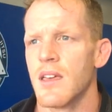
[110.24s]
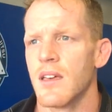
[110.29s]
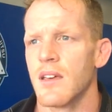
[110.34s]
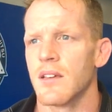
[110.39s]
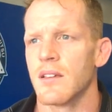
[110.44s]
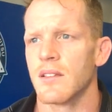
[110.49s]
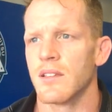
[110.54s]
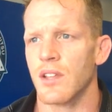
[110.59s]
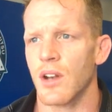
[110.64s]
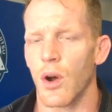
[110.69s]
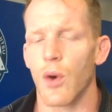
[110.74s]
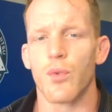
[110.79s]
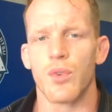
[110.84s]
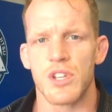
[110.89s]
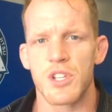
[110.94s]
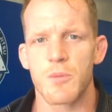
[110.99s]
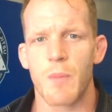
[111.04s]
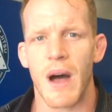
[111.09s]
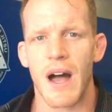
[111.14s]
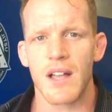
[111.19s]

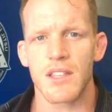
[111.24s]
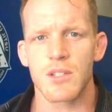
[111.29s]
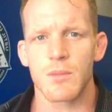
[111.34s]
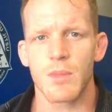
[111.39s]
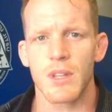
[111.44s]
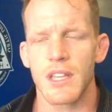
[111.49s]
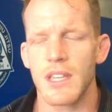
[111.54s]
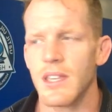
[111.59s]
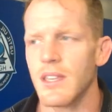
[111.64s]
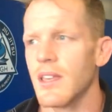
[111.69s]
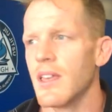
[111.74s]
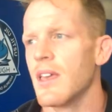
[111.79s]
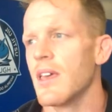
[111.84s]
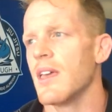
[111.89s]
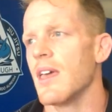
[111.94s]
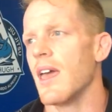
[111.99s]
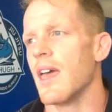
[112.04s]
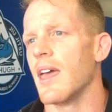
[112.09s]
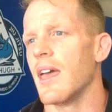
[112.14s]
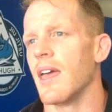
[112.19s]
responsibly,
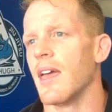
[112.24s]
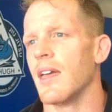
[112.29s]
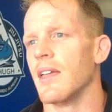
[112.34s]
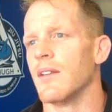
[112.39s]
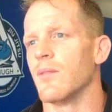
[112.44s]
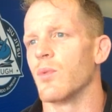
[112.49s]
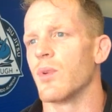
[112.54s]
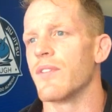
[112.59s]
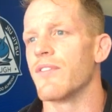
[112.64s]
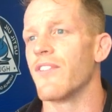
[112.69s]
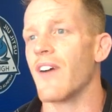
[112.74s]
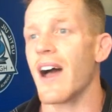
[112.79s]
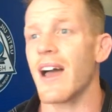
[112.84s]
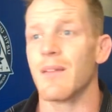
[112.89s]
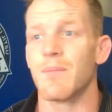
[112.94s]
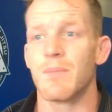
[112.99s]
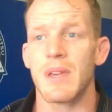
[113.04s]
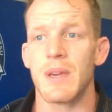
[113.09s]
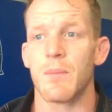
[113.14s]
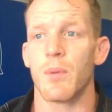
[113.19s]
and we find
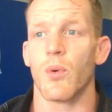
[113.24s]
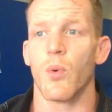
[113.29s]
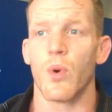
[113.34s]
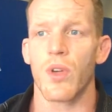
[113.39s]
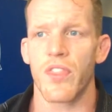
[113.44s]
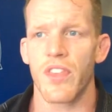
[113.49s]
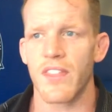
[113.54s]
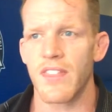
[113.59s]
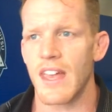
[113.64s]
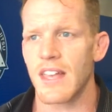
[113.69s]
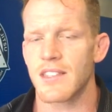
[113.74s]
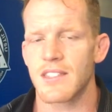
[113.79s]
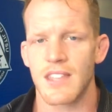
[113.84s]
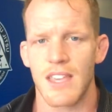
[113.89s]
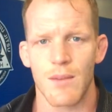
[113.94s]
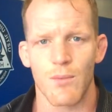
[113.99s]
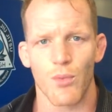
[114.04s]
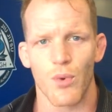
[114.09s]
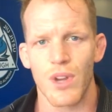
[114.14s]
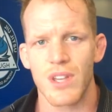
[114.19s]
people within that
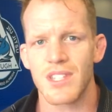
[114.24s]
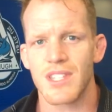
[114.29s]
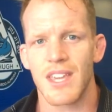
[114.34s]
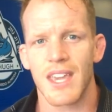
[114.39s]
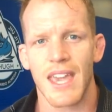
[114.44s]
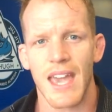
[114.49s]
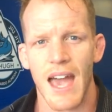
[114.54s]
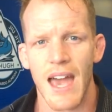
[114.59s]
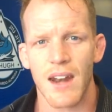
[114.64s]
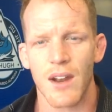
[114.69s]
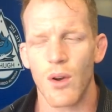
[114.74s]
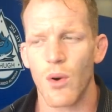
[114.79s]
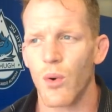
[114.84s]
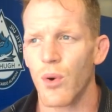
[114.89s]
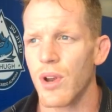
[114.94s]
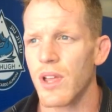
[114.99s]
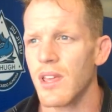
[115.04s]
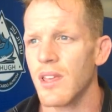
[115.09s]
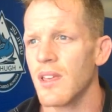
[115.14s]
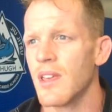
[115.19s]
same risk
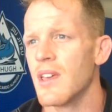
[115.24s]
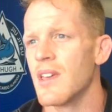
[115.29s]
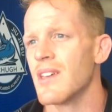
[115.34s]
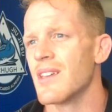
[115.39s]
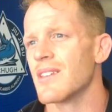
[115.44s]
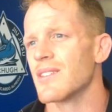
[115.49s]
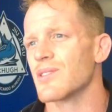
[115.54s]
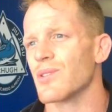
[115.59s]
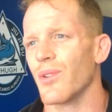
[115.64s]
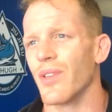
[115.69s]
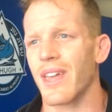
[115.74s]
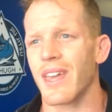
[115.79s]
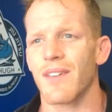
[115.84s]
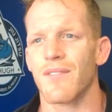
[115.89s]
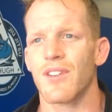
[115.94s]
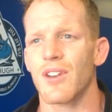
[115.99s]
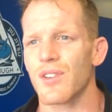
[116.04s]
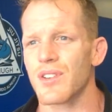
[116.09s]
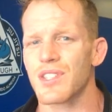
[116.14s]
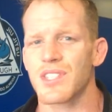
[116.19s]
category. So, like, if
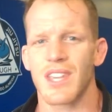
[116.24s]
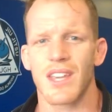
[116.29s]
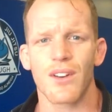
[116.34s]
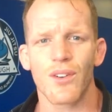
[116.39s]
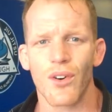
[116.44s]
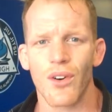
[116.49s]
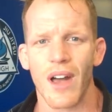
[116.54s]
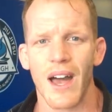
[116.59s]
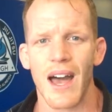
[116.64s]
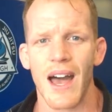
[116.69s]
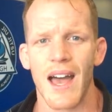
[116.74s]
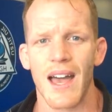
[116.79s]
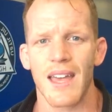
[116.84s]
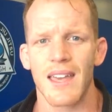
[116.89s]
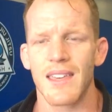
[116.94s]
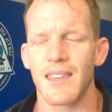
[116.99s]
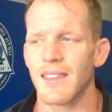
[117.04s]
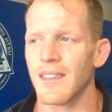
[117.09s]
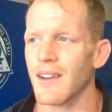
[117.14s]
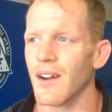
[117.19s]
you're a single guy,
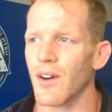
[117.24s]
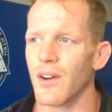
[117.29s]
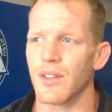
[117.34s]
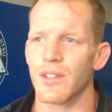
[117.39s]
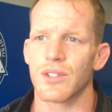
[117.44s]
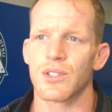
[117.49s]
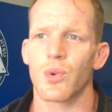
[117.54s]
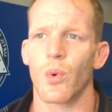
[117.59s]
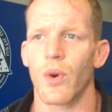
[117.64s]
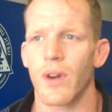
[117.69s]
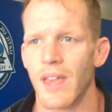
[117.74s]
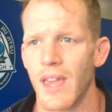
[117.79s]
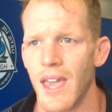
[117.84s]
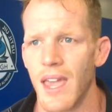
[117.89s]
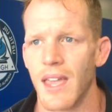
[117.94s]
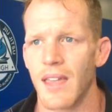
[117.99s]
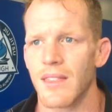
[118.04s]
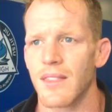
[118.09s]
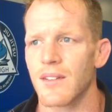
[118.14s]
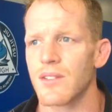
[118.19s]
and you're
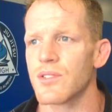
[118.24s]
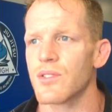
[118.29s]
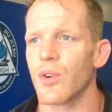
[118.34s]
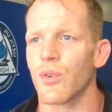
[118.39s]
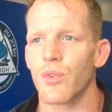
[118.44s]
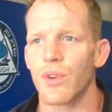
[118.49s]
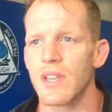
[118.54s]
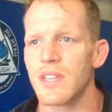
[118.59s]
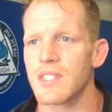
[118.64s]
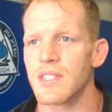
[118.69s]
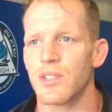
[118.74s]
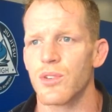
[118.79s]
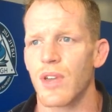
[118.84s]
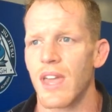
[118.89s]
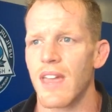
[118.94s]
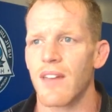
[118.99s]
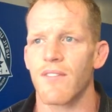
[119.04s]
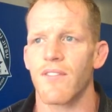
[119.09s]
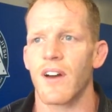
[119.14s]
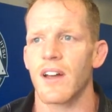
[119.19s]
28, there's no reason you
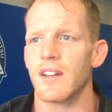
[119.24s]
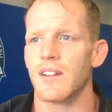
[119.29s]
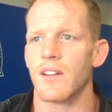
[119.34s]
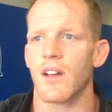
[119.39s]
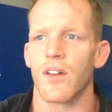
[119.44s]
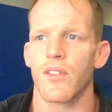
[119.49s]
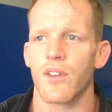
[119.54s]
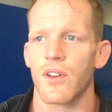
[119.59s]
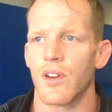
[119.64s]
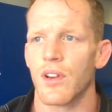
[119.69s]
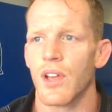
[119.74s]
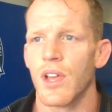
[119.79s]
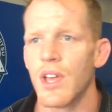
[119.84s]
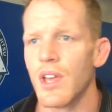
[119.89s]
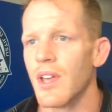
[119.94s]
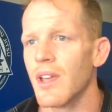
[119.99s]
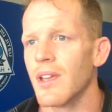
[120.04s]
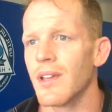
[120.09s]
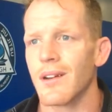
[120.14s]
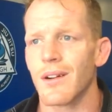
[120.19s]
can't find another,
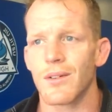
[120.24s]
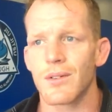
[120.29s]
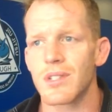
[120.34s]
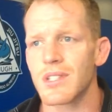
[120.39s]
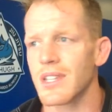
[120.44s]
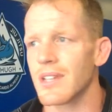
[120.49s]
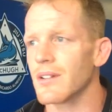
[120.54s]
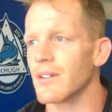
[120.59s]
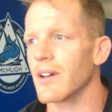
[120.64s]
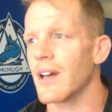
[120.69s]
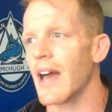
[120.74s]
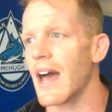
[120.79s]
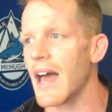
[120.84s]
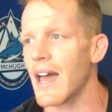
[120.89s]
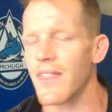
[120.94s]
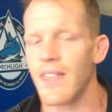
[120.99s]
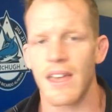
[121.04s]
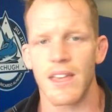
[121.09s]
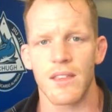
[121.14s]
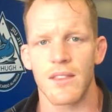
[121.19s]
single guy
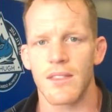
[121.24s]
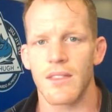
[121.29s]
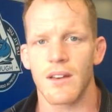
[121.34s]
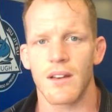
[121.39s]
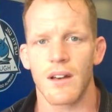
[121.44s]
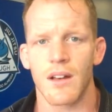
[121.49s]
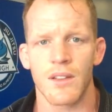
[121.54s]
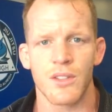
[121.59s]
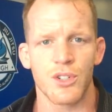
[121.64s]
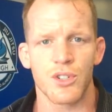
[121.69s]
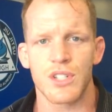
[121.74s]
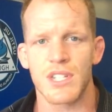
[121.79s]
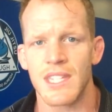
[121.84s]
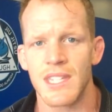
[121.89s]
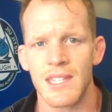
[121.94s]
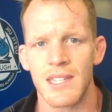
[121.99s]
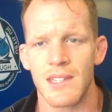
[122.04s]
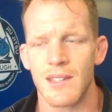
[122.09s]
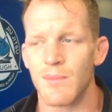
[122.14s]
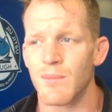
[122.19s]
that on your
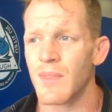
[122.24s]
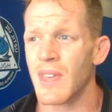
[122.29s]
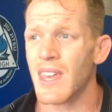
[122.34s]
team,